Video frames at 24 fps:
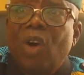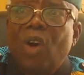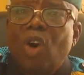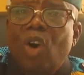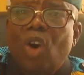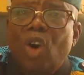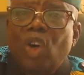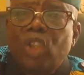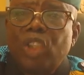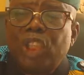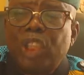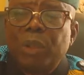
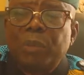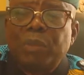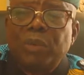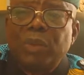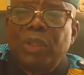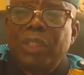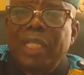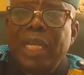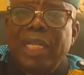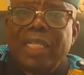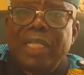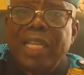
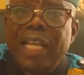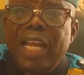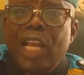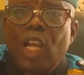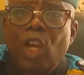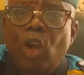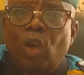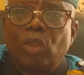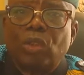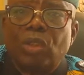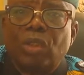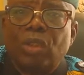contributed a
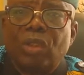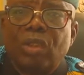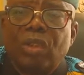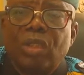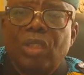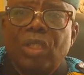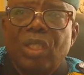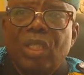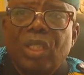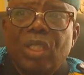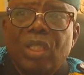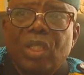lot
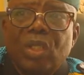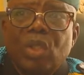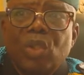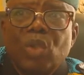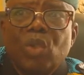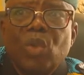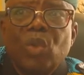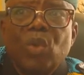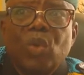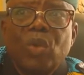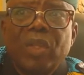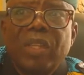
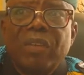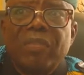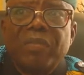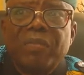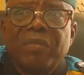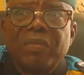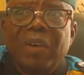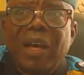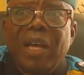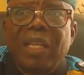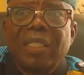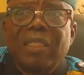to the
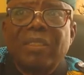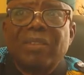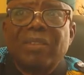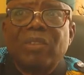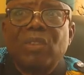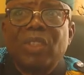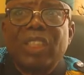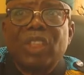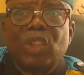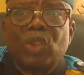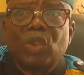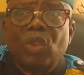
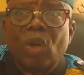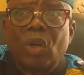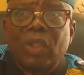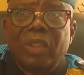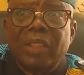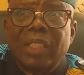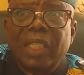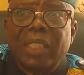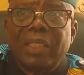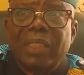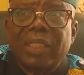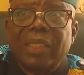
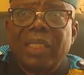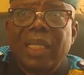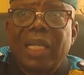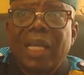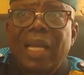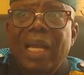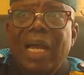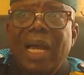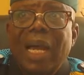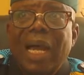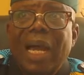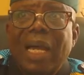success
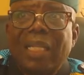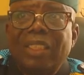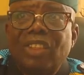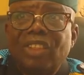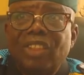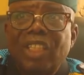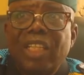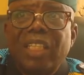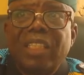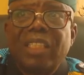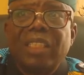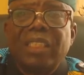
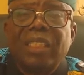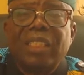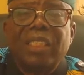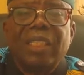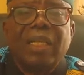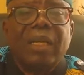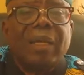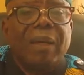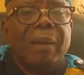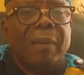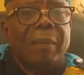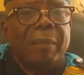attained
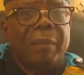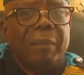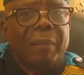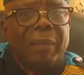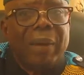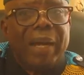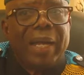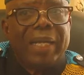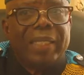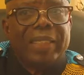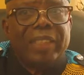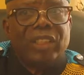
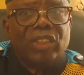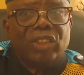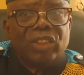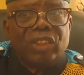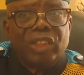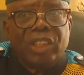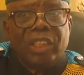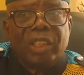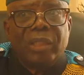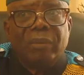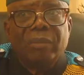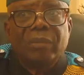by the
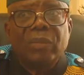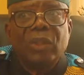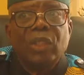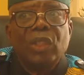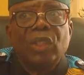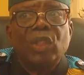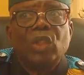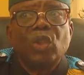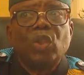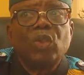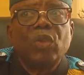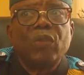scheme
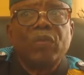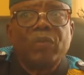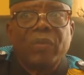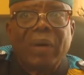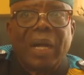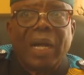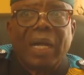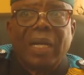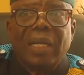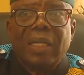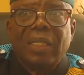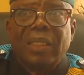so
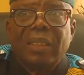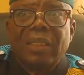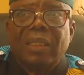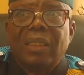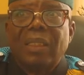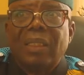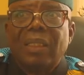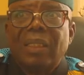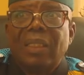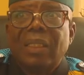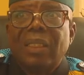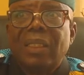far.
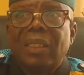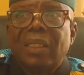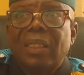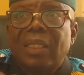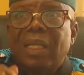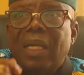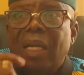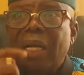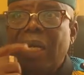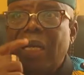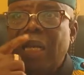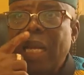
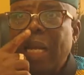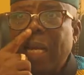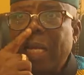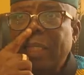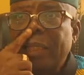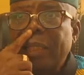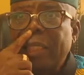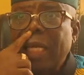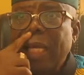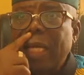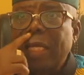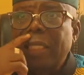Like I
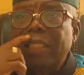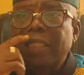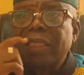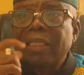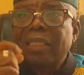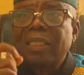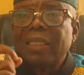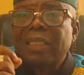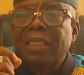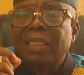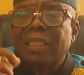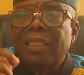said,
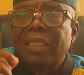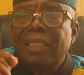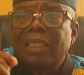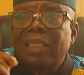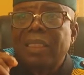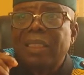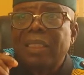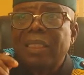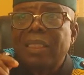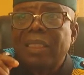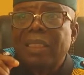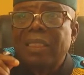
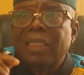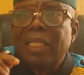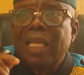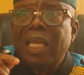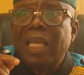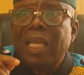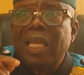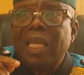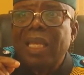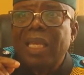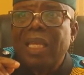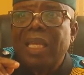
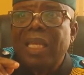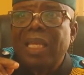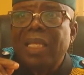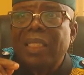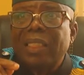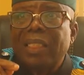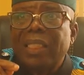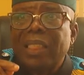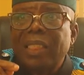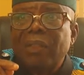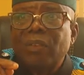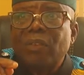the
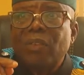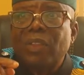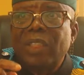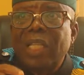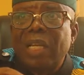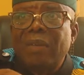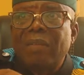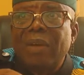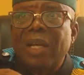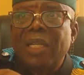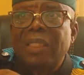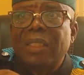civil
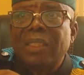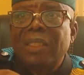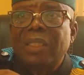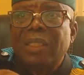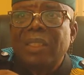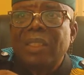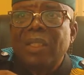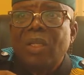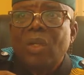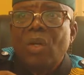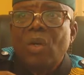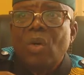servants
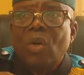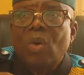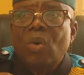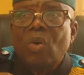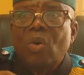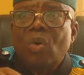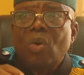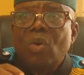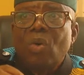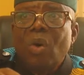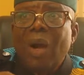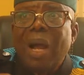
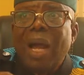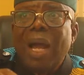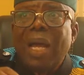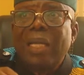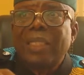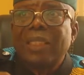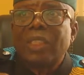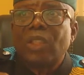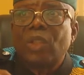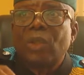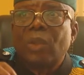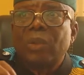who are
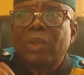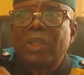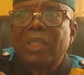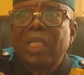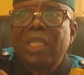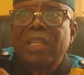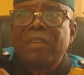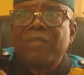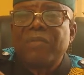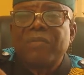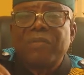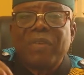the
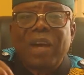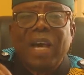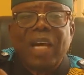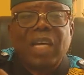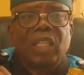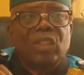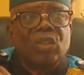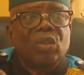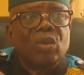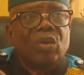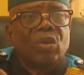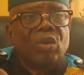sustaining
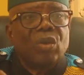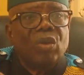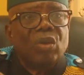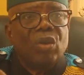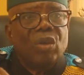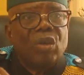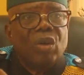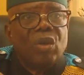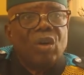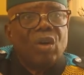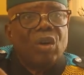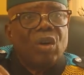factor
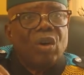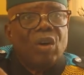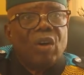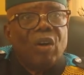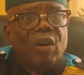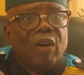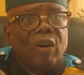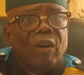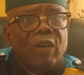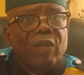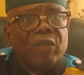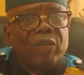
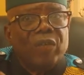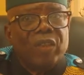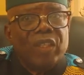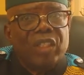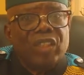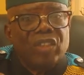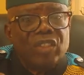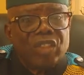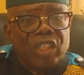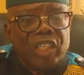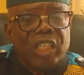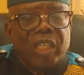of the
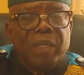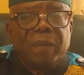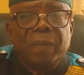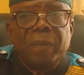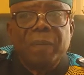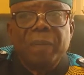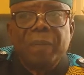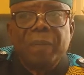scheme,